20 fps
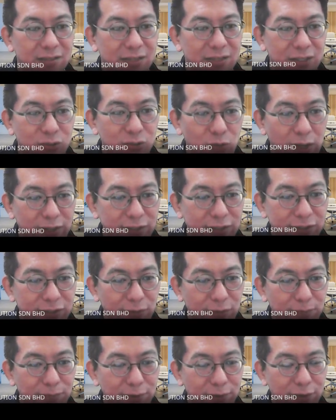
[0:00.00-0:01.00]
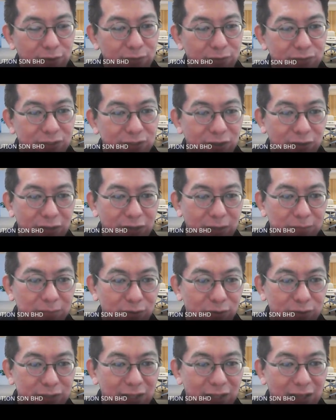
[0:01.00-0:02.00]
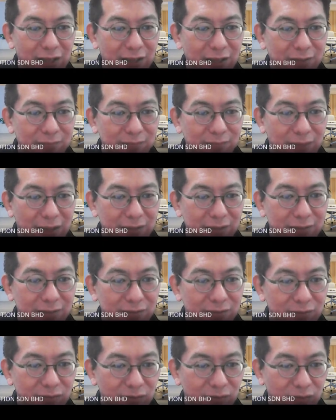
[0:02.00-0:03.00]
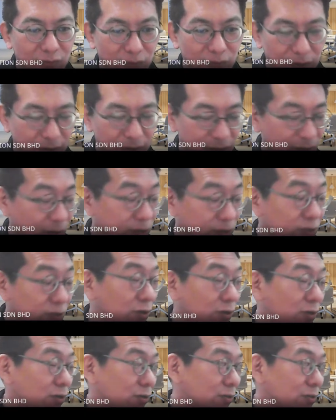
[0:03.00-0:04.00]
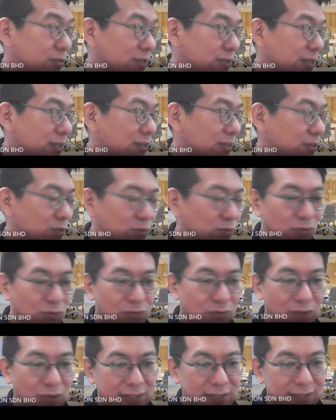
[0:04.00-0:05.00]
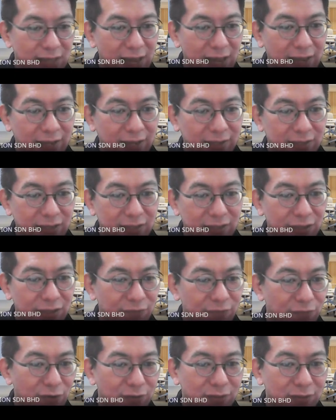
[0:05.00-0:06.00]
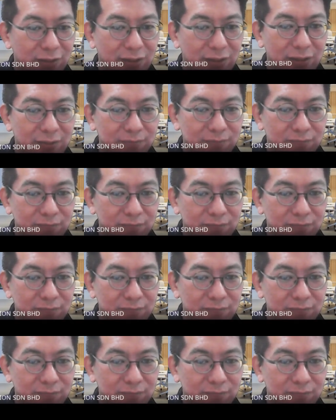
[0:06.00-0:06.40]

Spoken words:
this one field seldom used lah, but we also need to assign the default